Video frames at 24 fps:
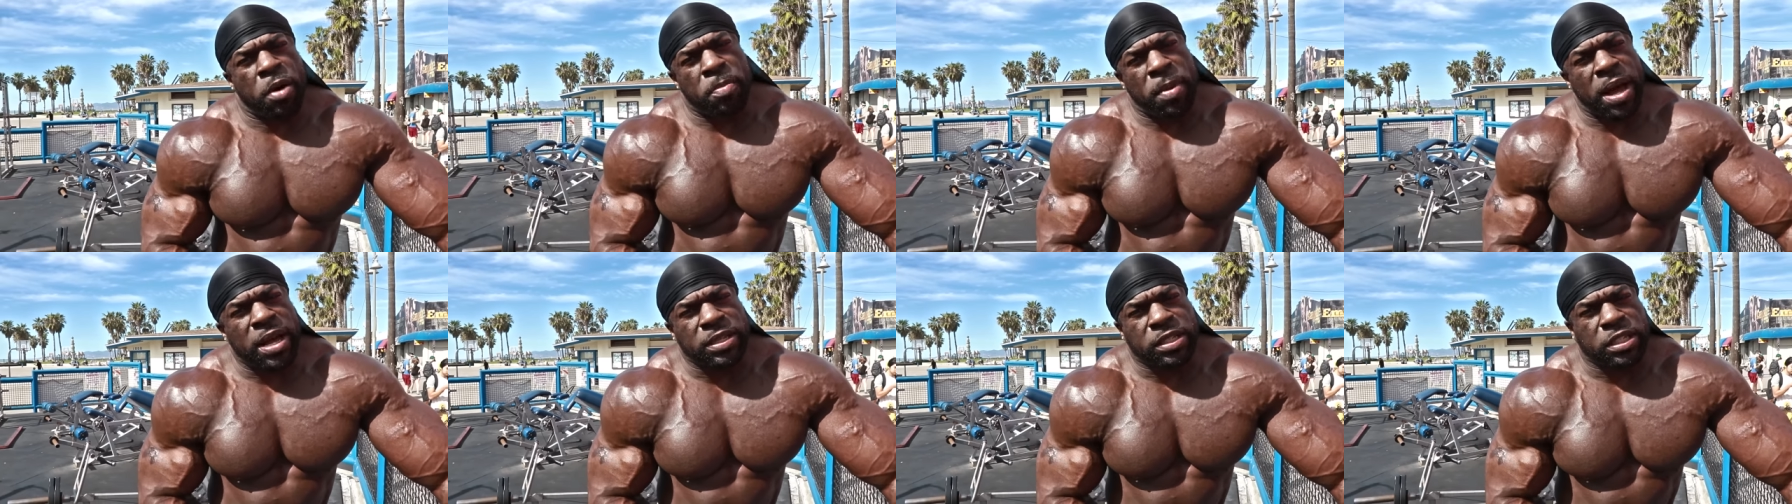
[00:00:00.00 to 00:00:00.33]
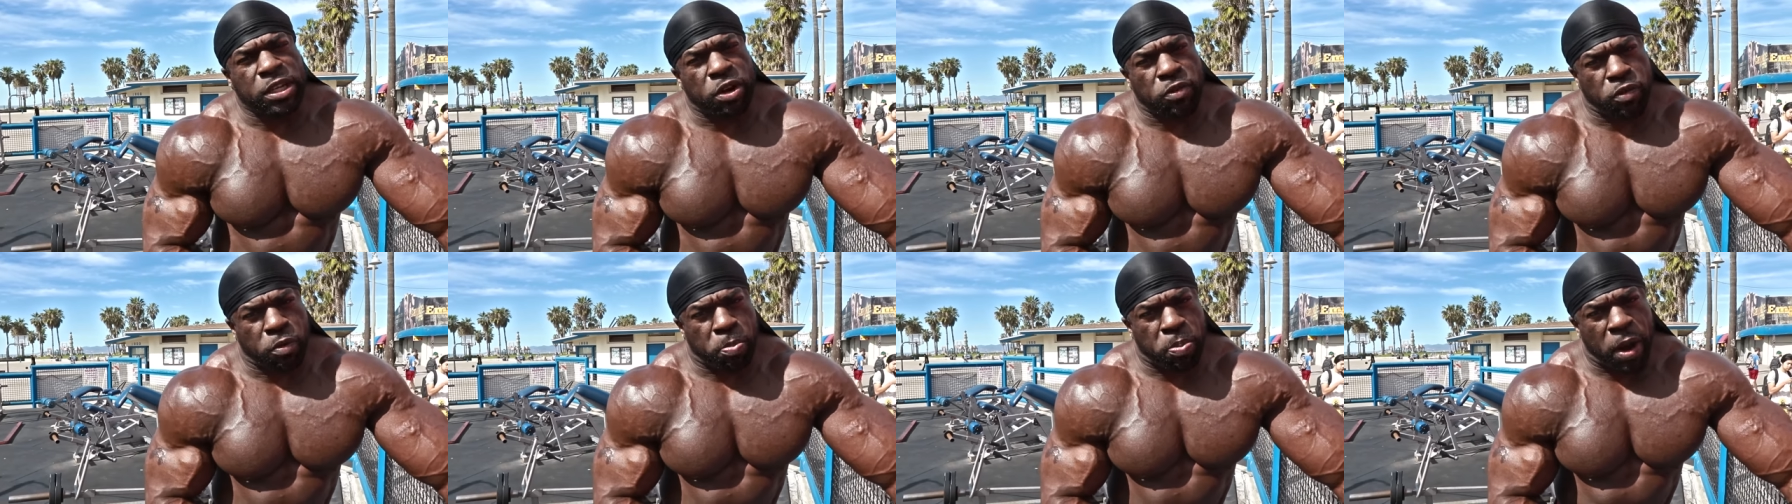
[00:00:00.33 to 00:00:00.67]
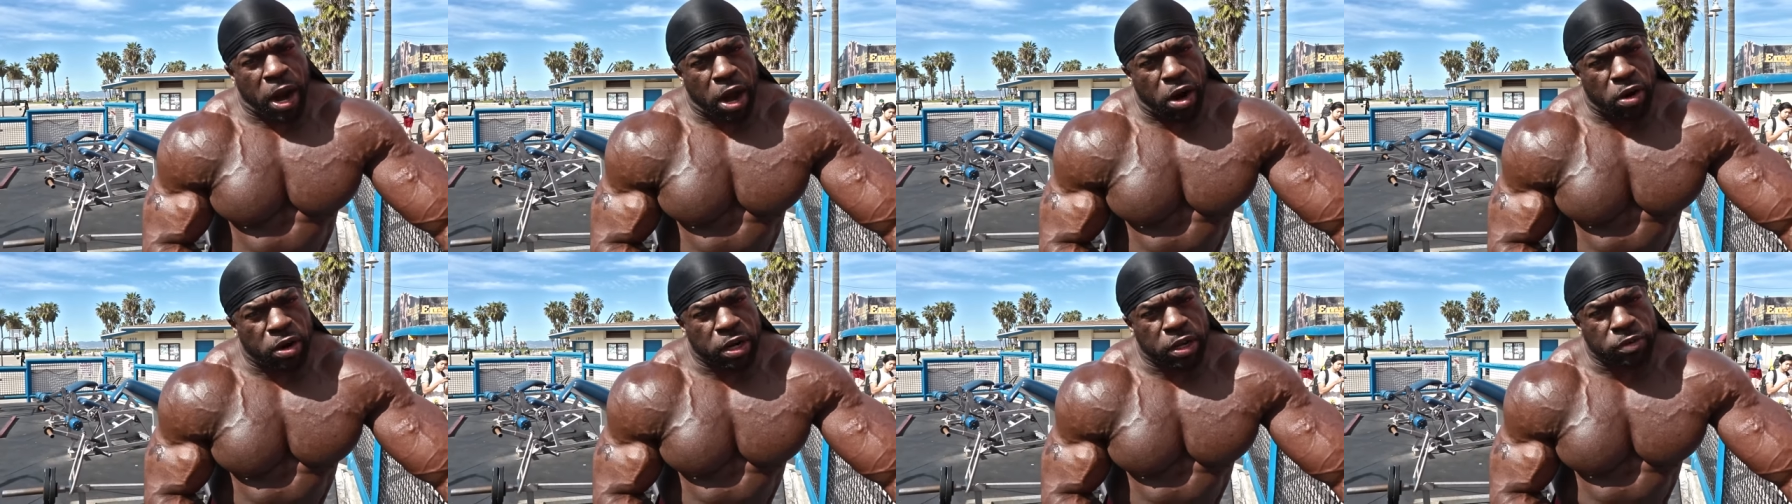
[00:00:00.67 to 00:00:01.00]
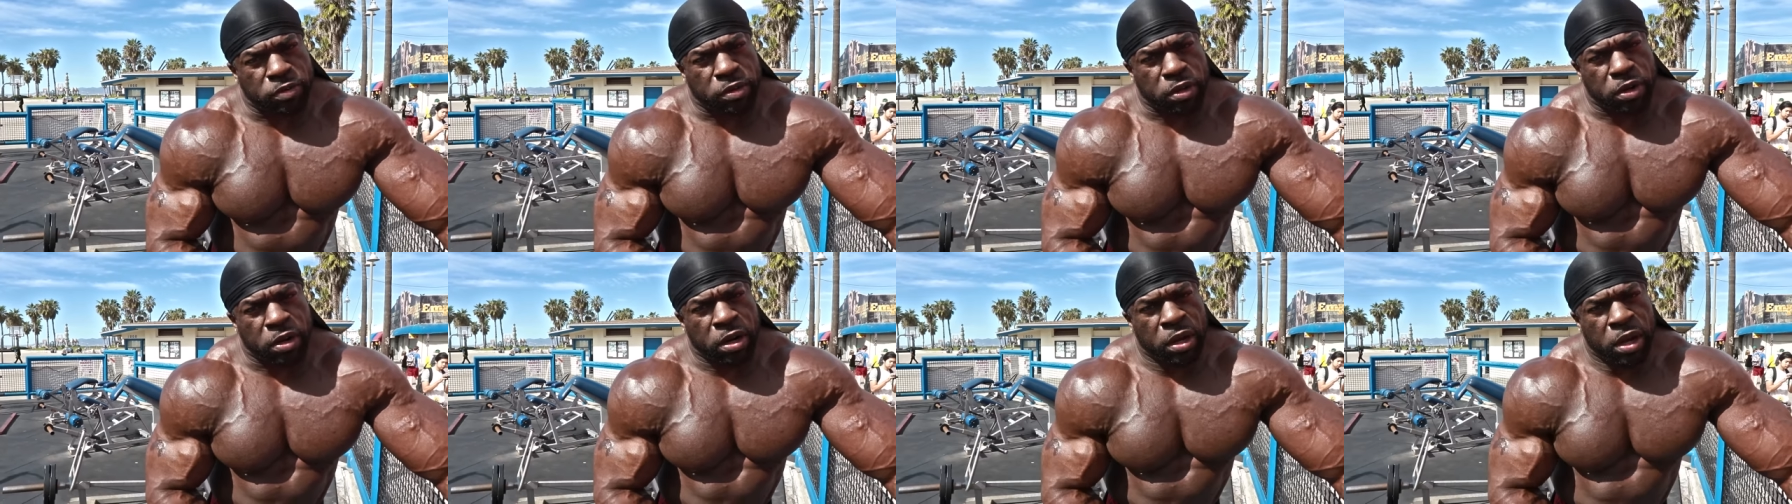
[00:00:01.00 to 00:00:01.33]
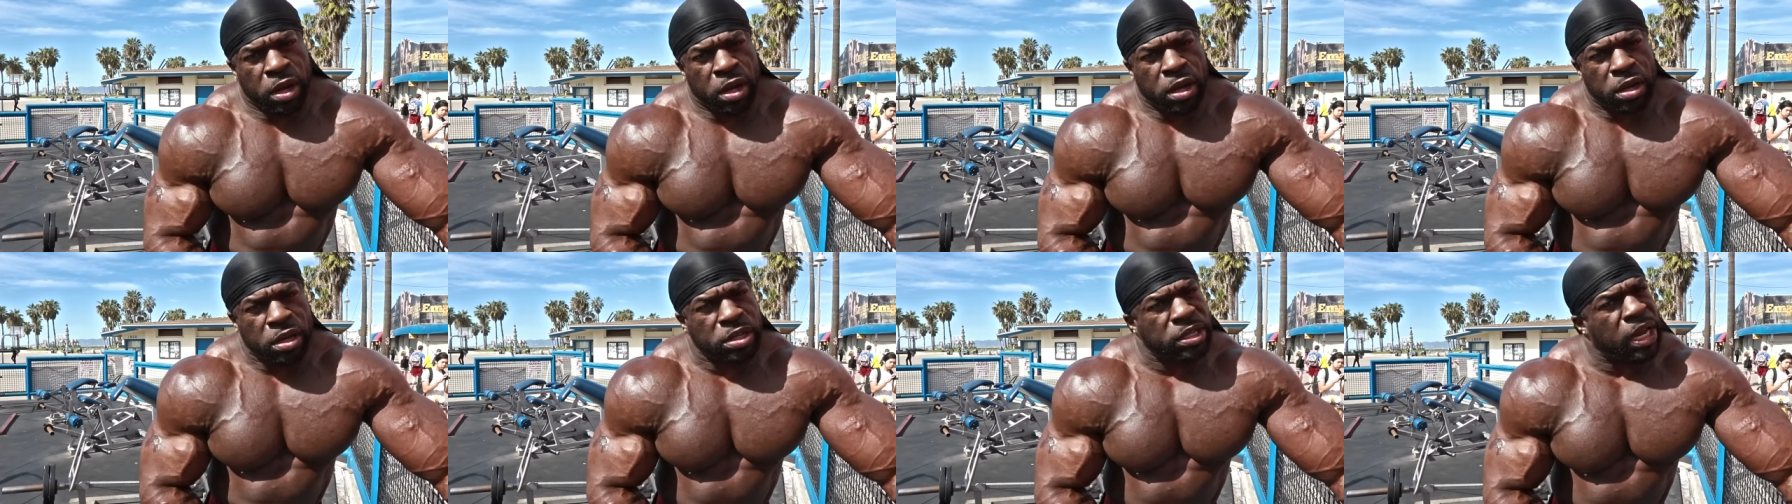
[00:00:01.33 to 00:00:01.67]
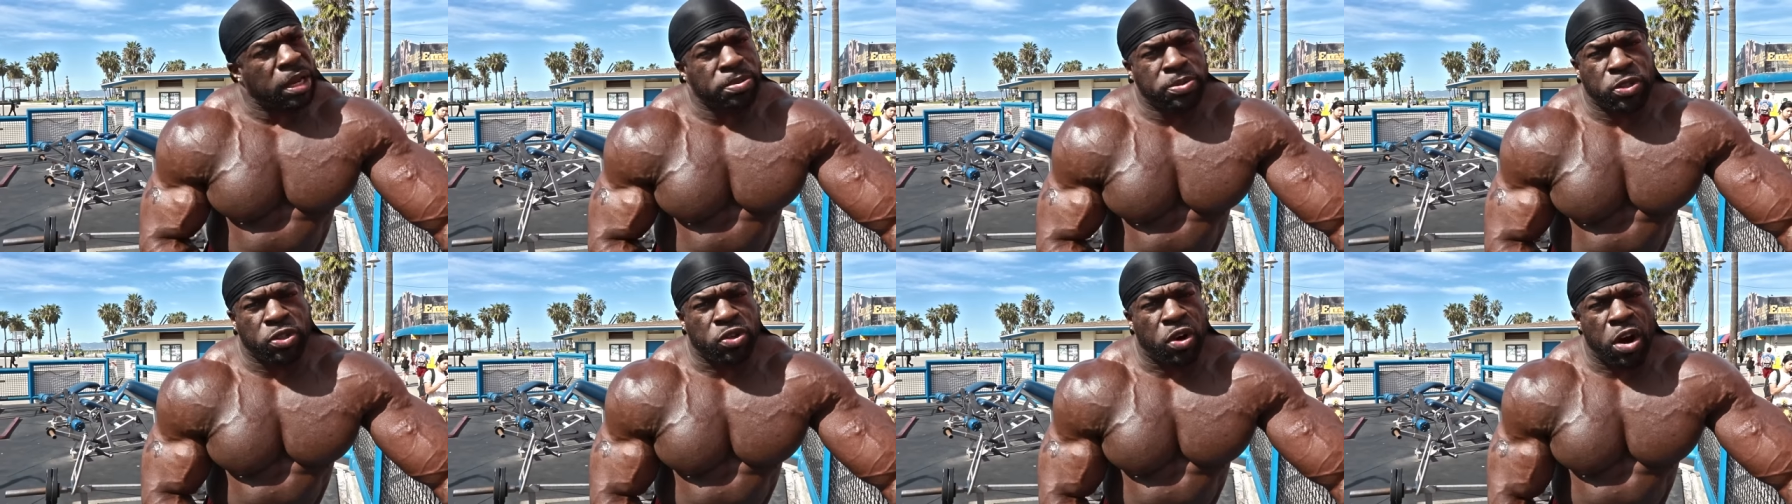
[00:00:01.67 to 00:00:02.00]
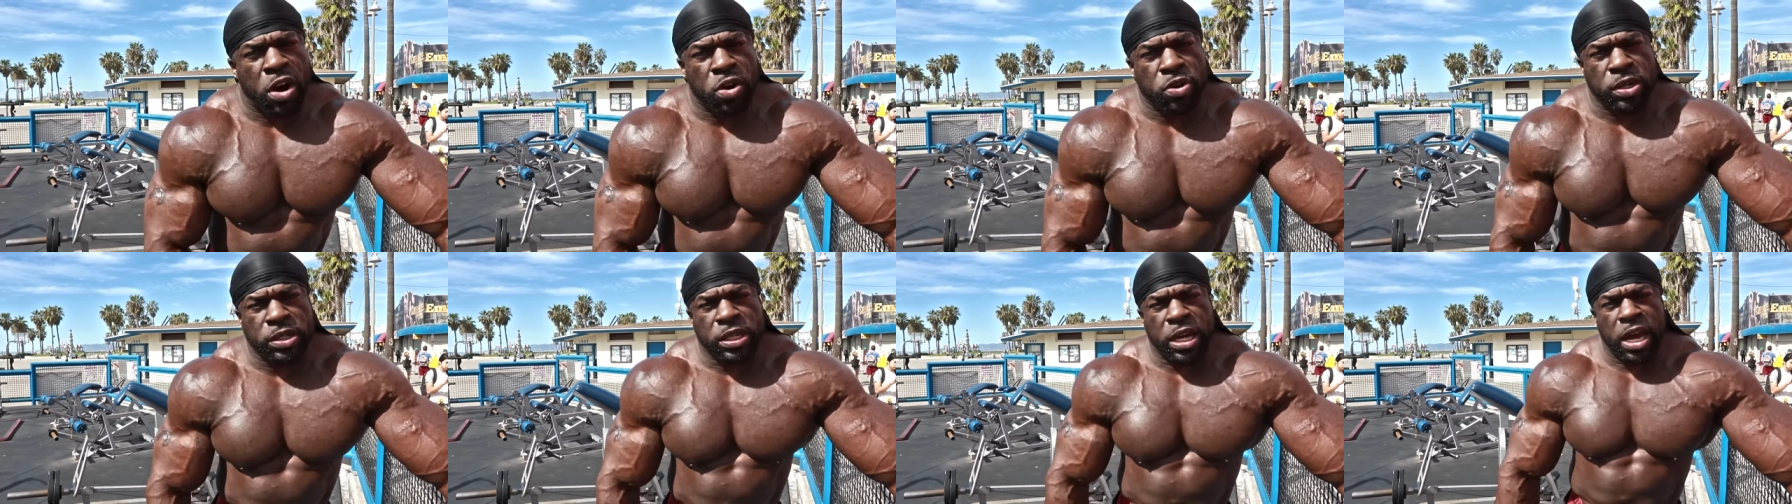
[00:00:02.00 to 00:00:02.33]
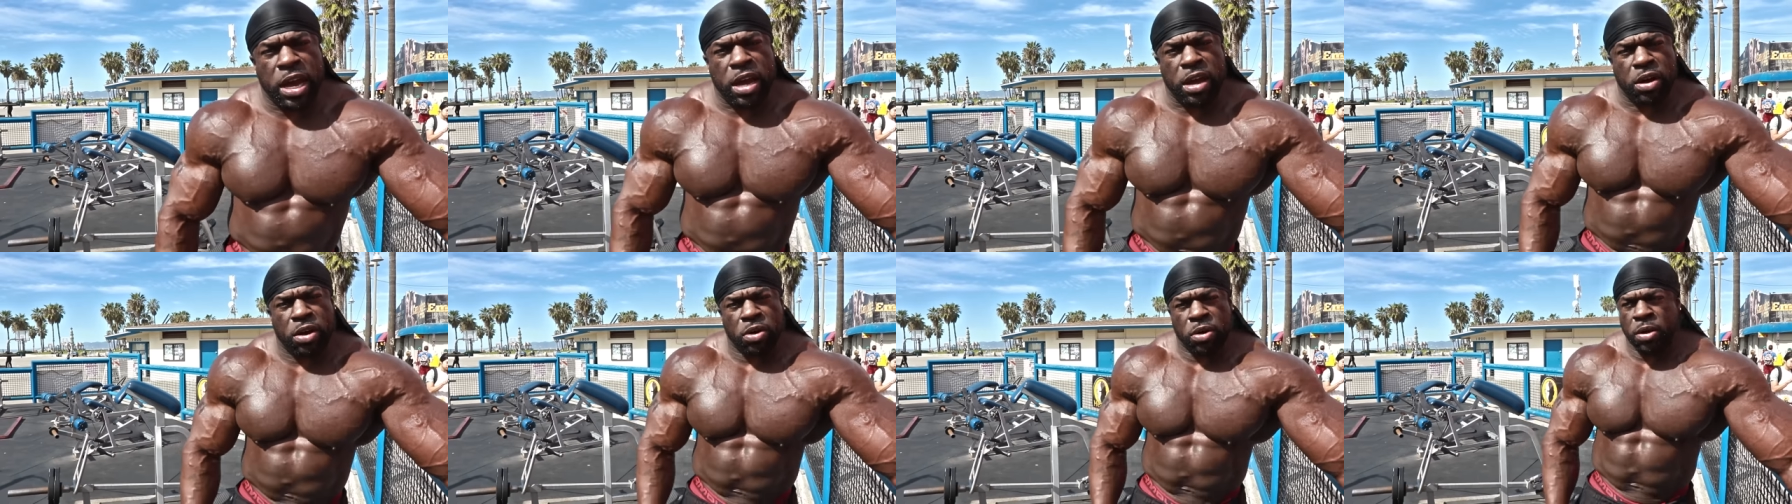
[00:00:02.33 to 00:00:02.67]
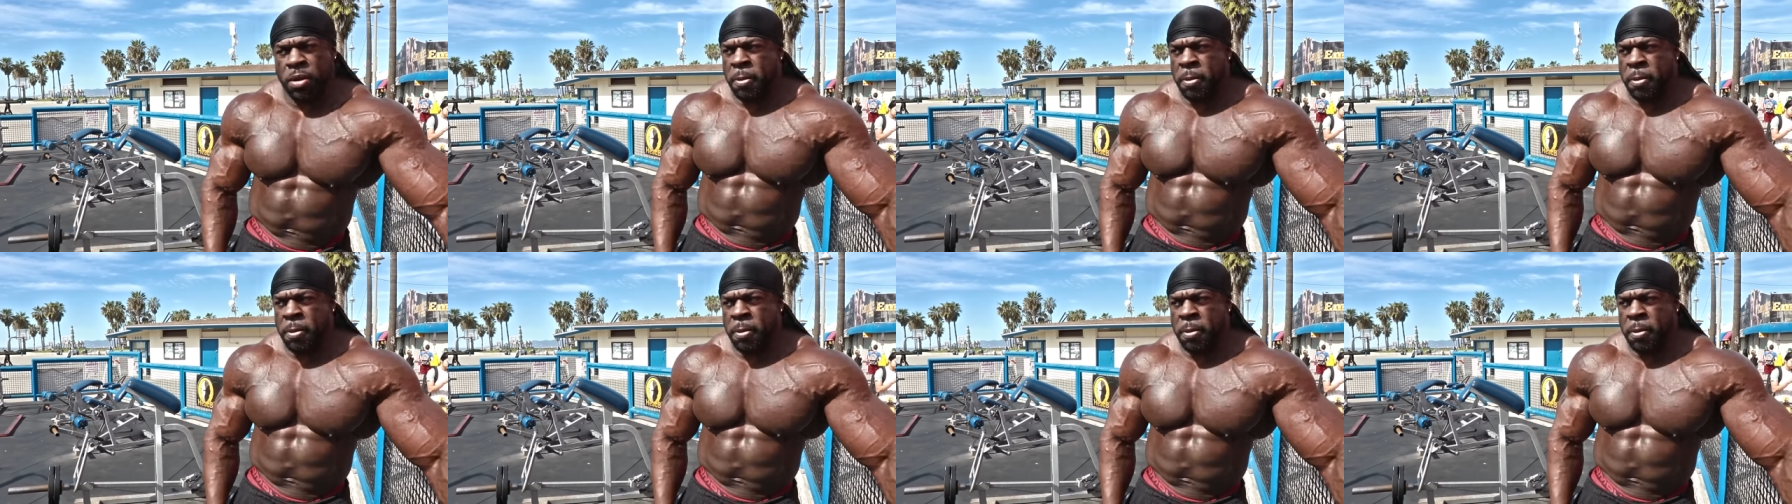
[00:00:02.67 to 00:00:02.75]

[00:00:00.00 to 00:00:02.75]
myself a powerlifter, because I'm strong as hell.